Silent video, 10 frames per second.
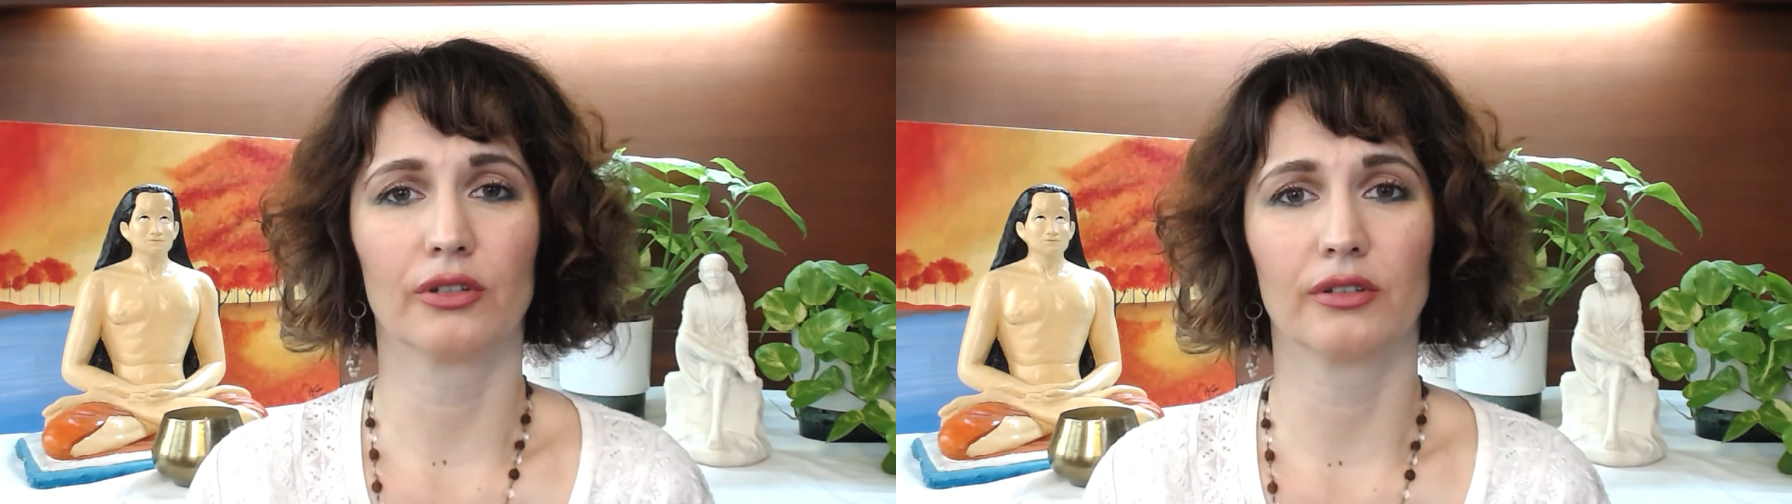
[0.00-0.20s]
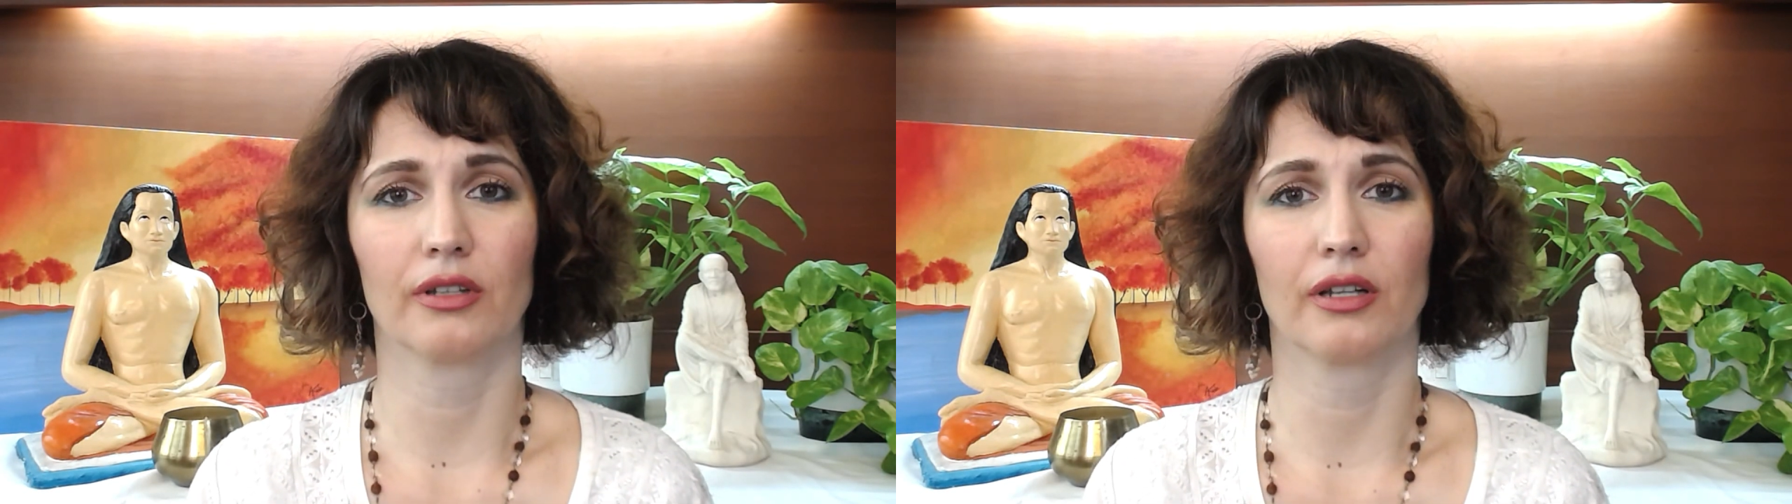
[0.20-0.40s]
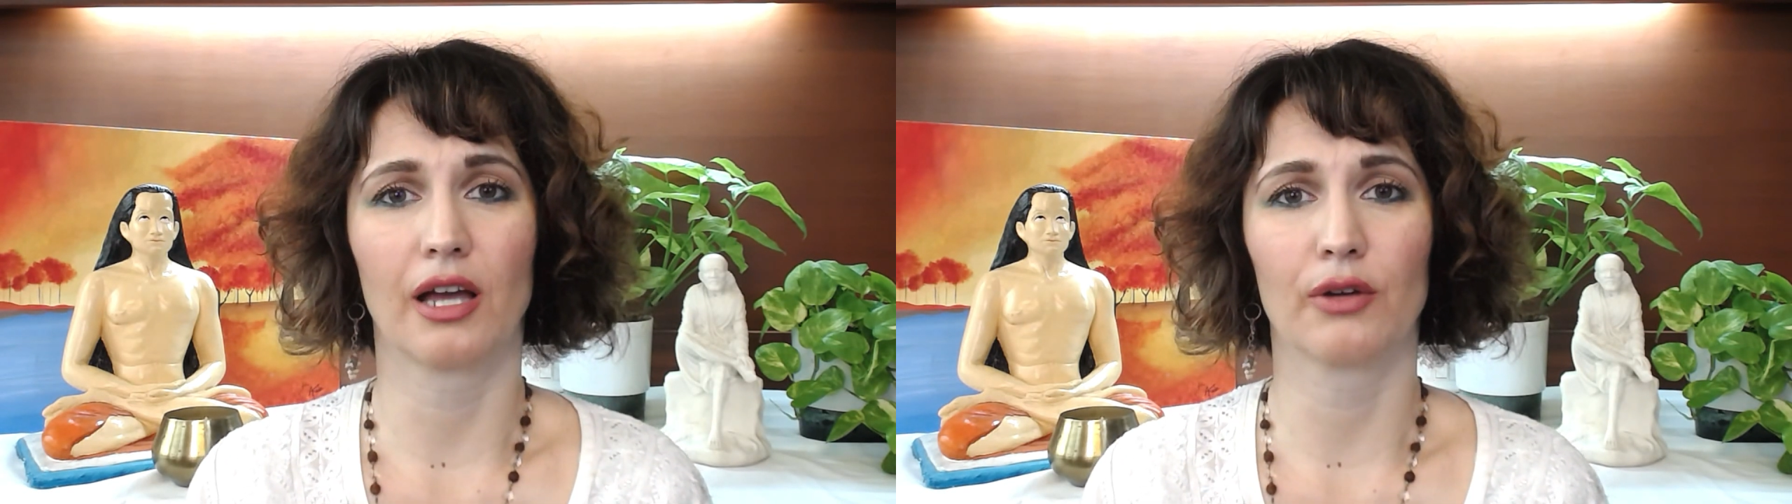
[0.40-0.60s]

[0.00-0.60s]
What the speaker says: allow it